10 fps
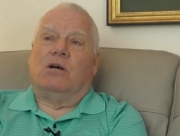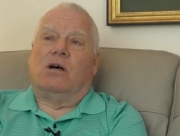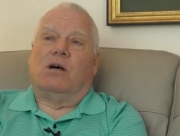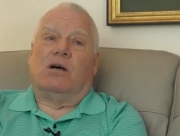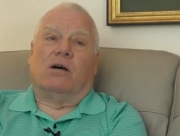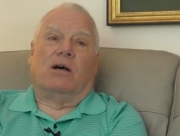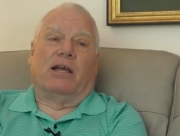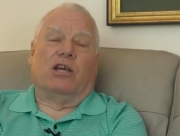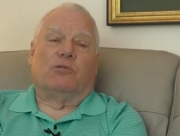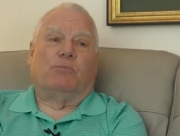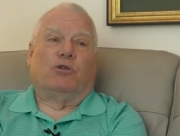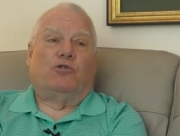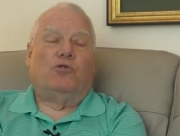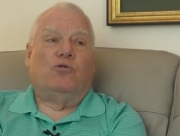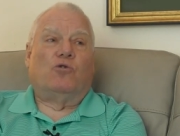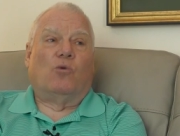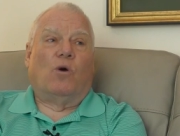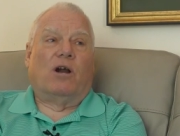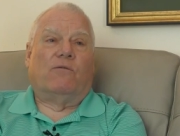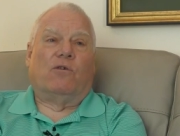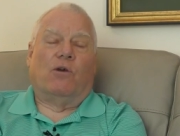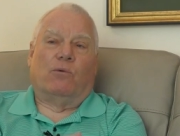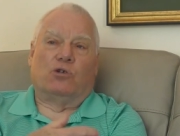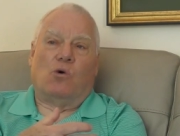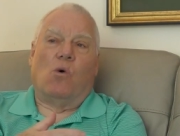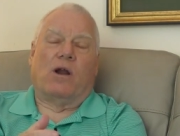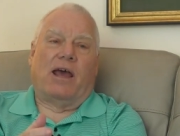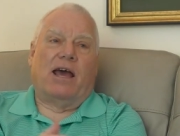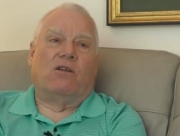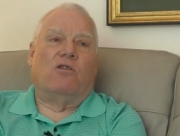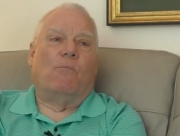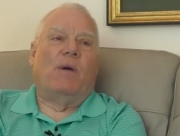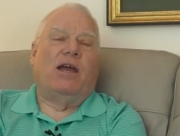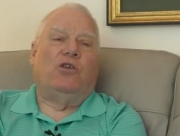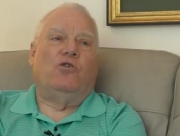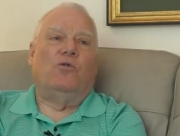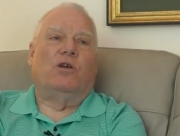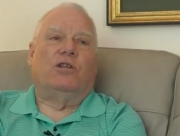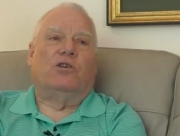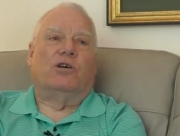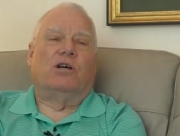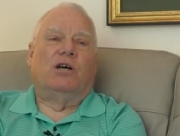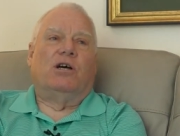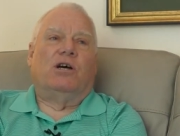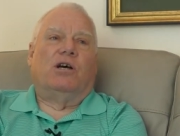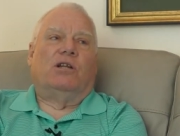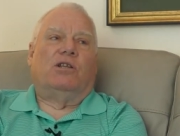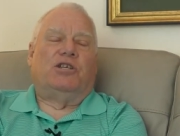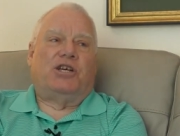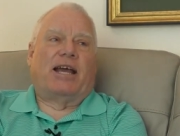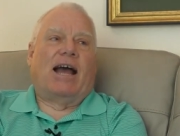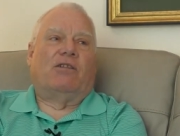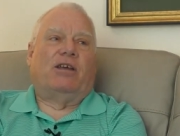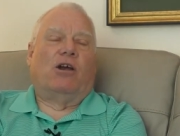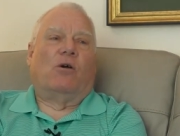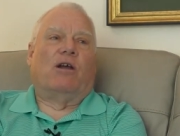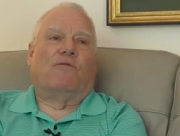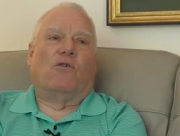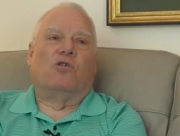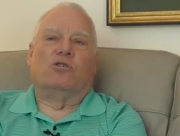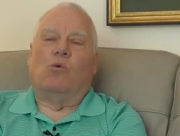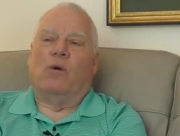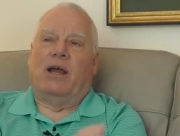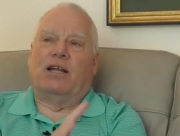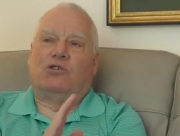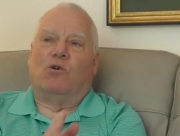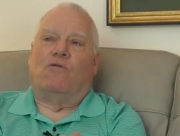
uh, I guess, platoon or whatever that was going ahead of the main unit to to check out the area first. And we got so